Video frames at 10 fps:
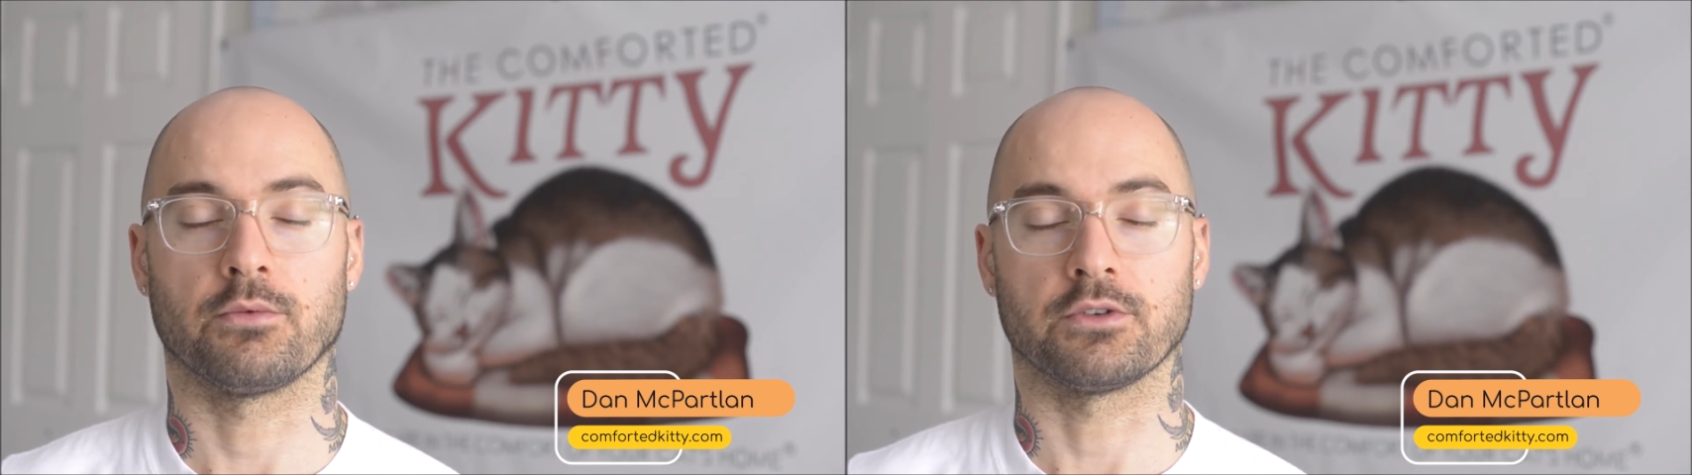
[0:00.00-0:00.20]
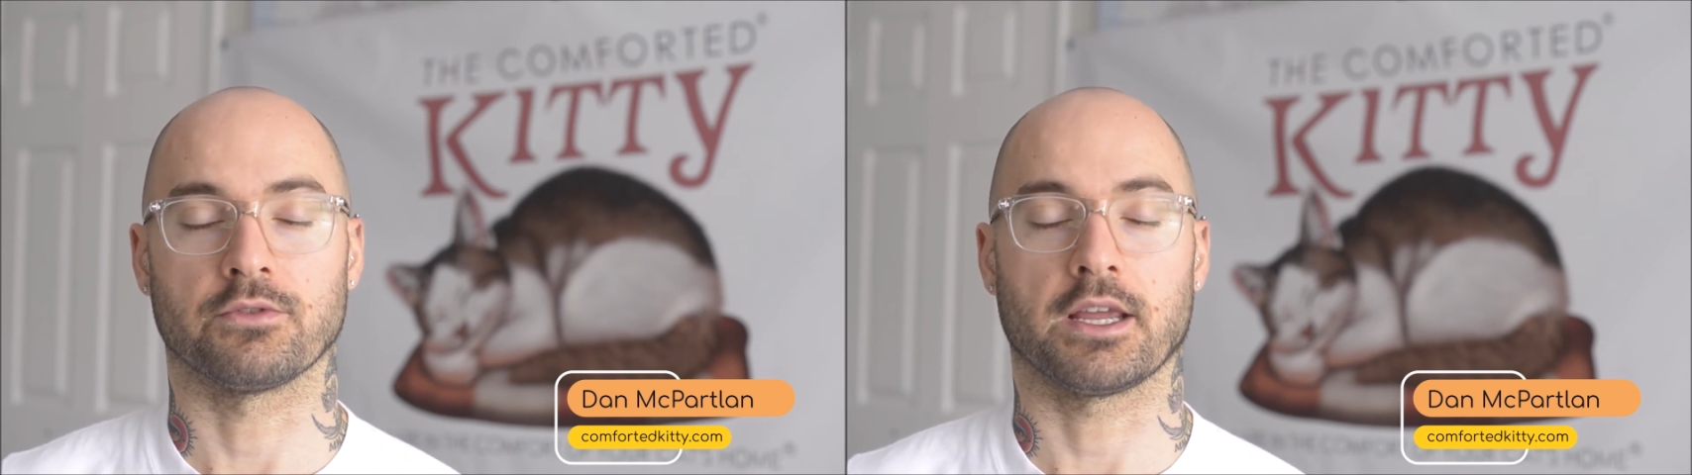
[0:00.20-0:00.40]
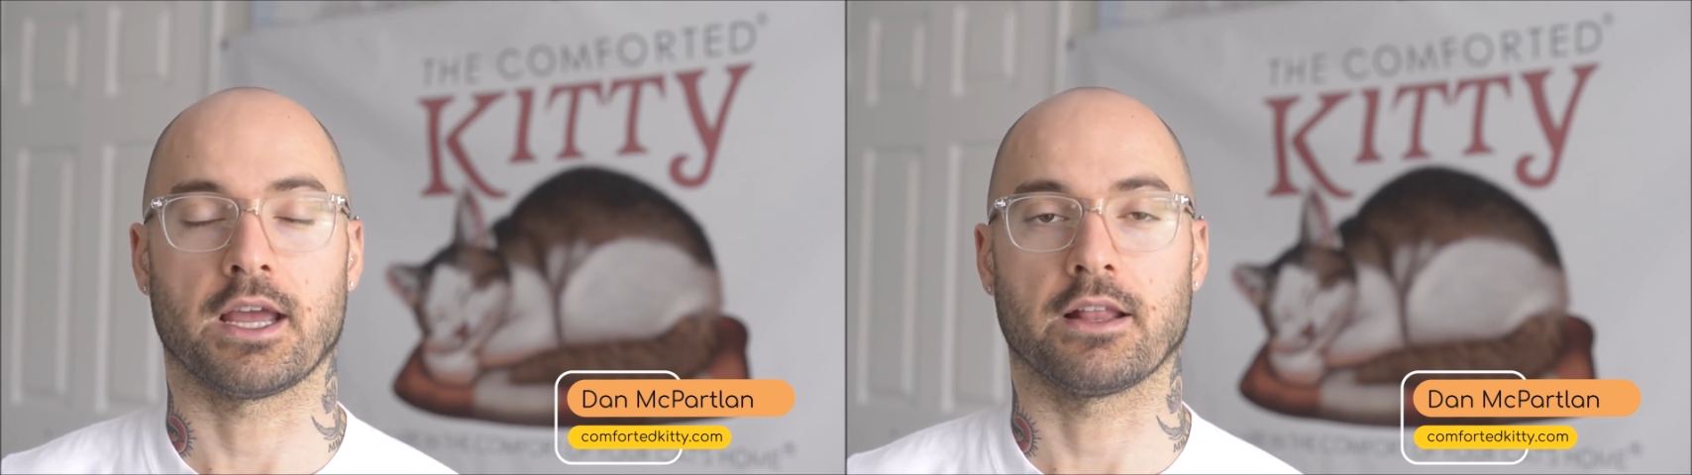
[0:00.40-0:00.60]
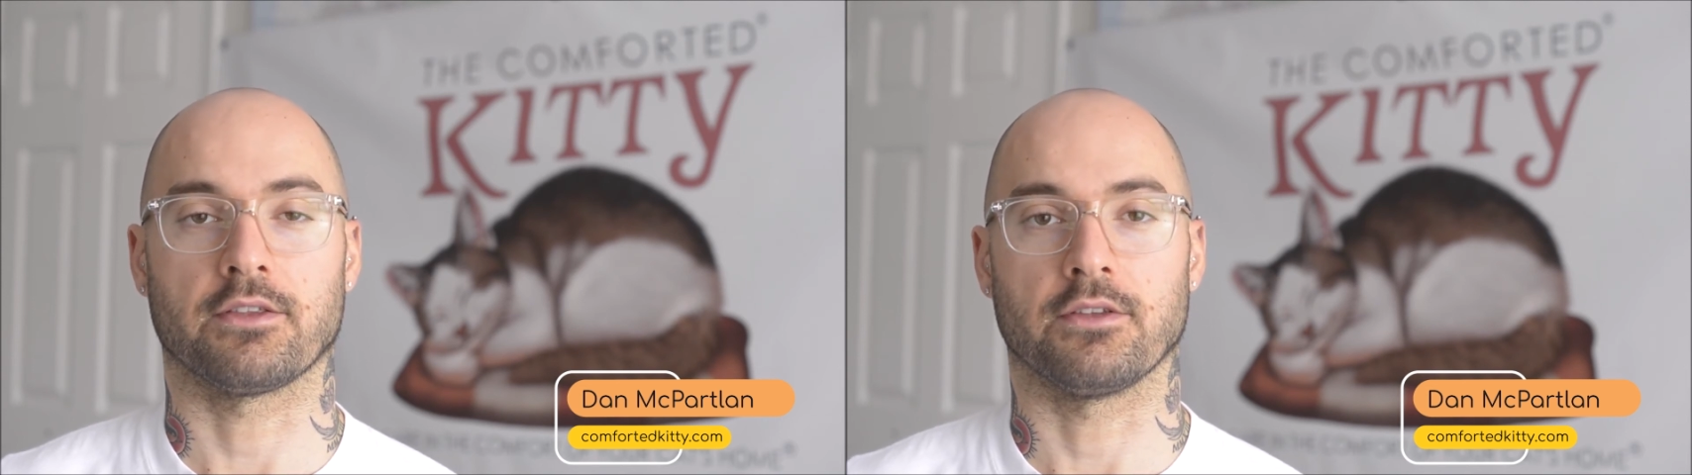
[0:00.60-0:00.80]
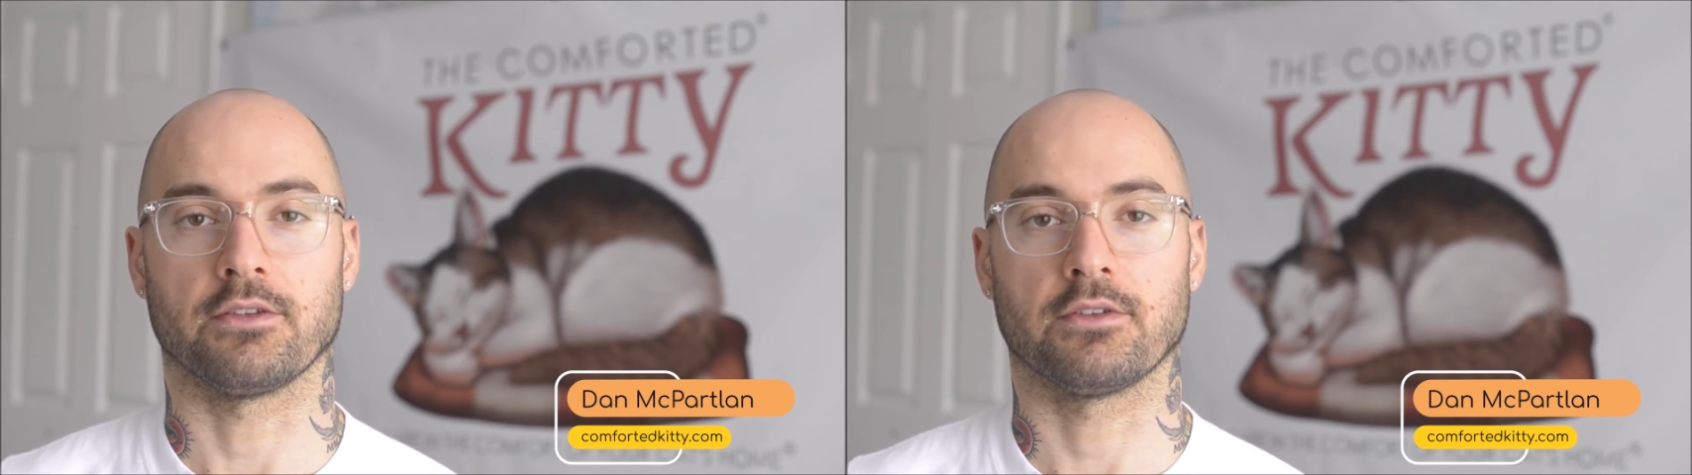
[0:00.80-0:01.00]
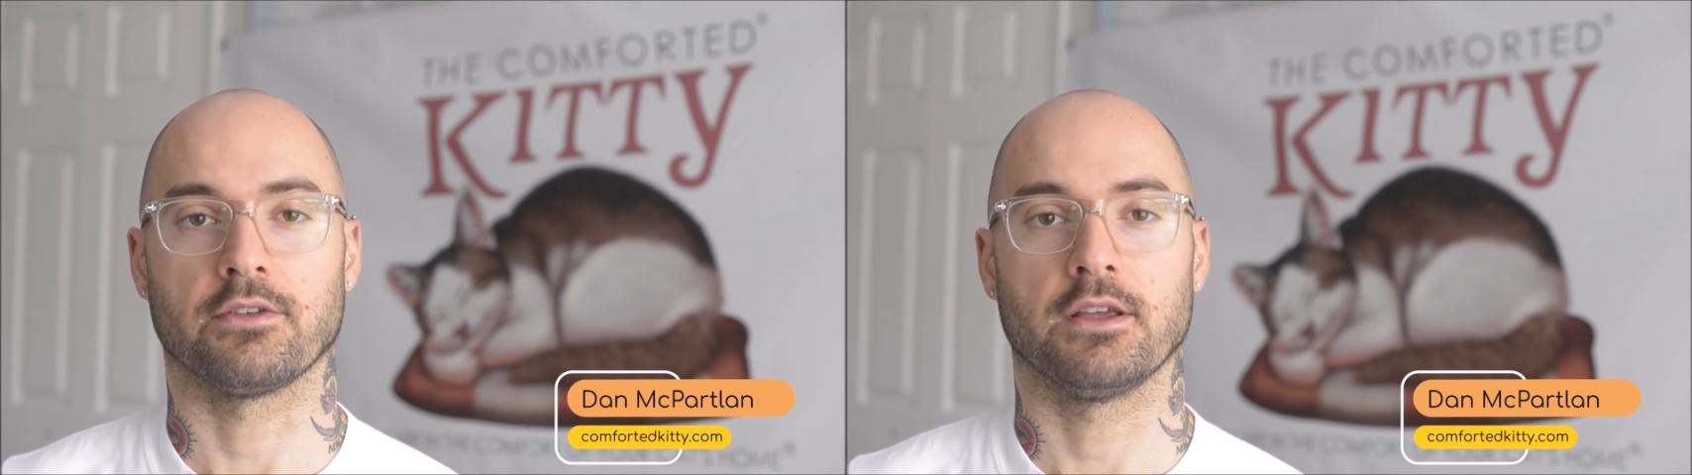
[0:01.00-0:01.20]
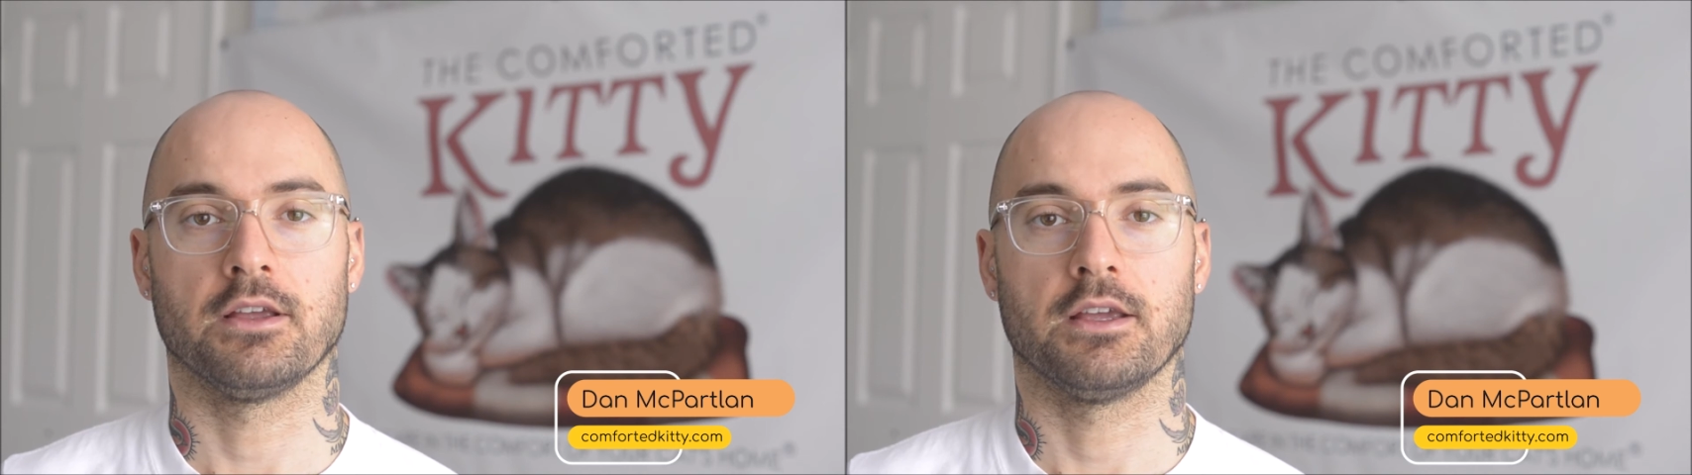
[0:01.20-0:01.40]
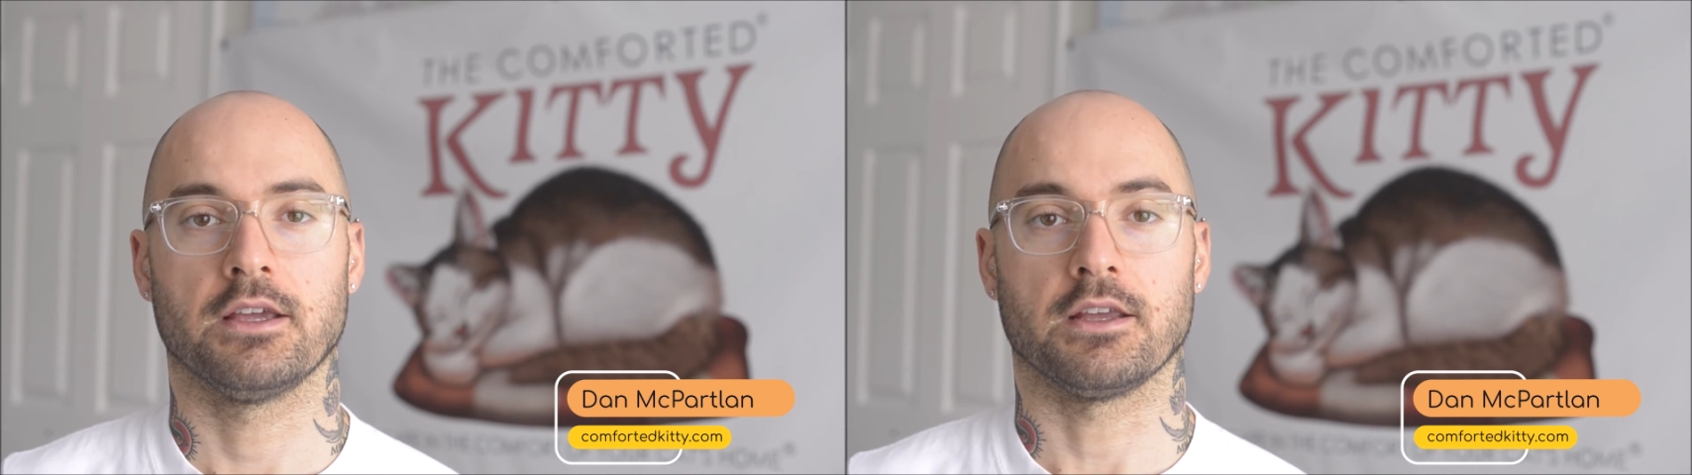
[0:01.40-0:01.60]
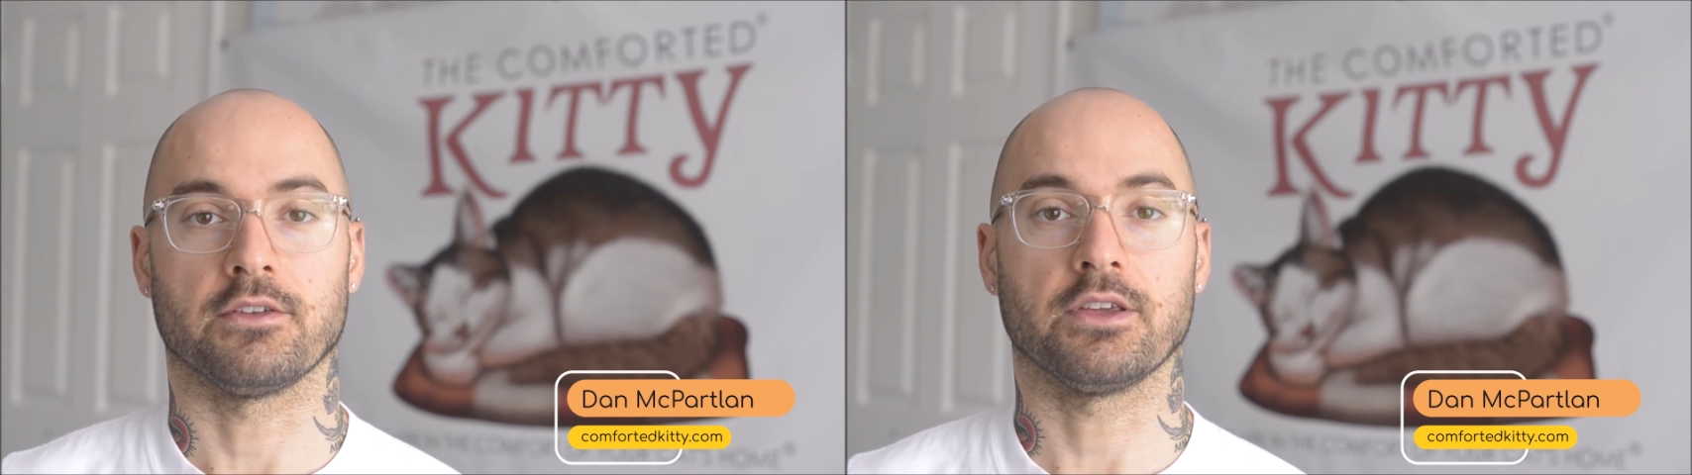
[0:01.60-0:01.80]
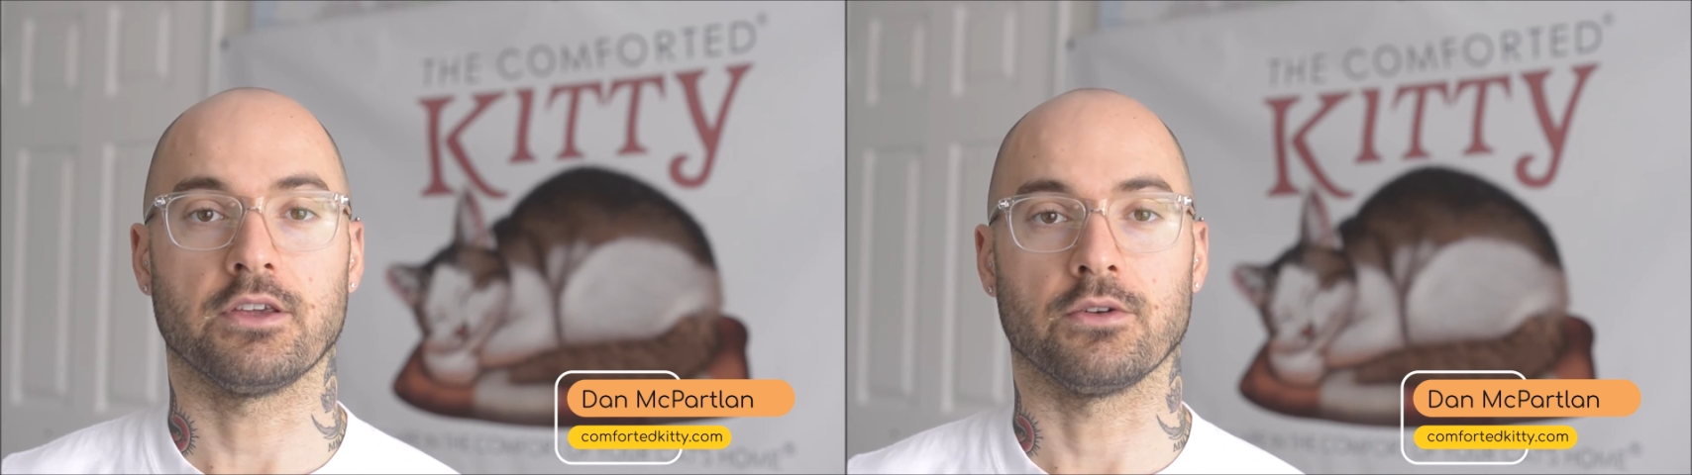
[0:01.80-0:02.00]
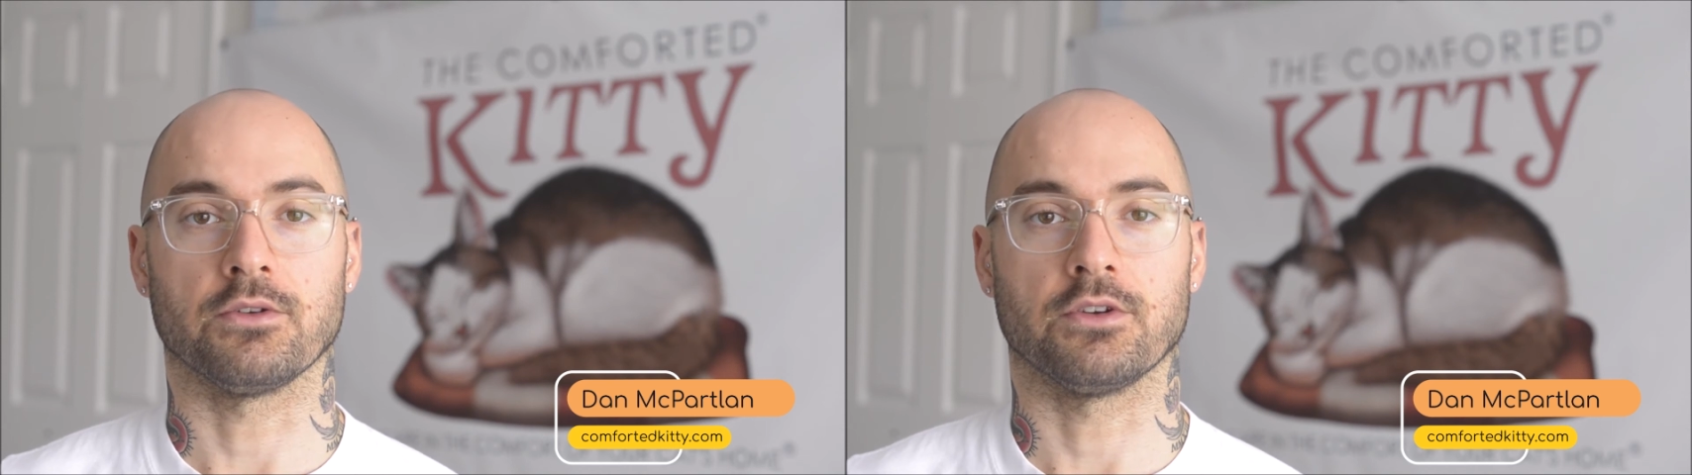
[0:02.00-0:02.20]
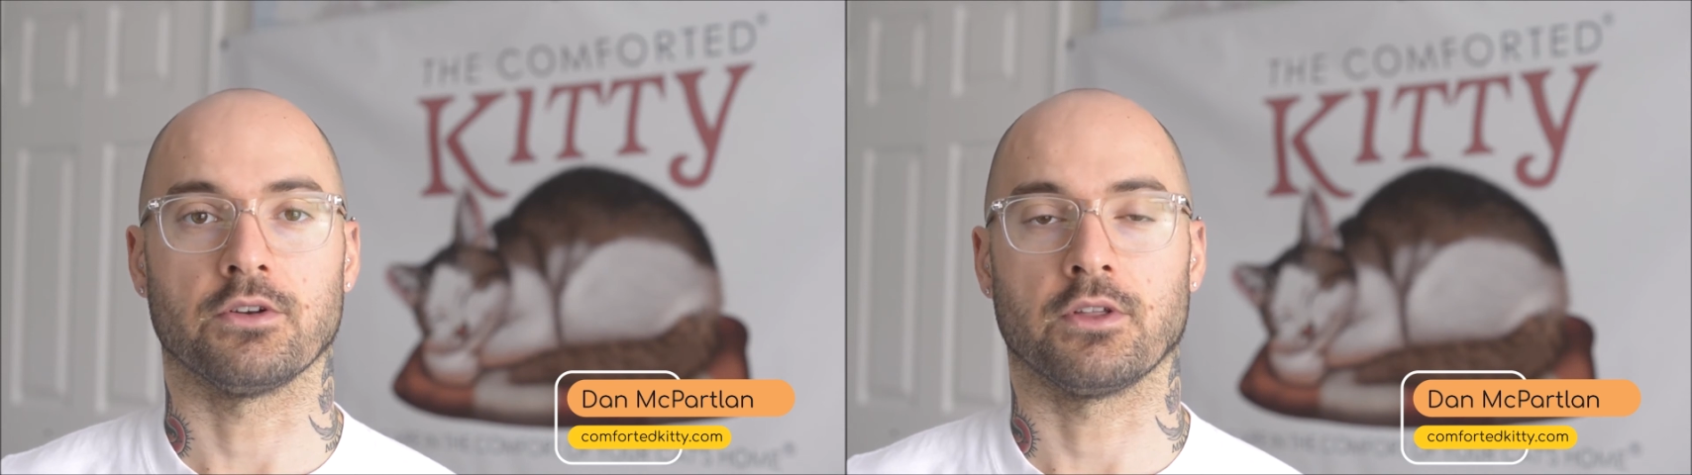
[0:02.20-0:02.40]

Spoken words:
which for cats is huge.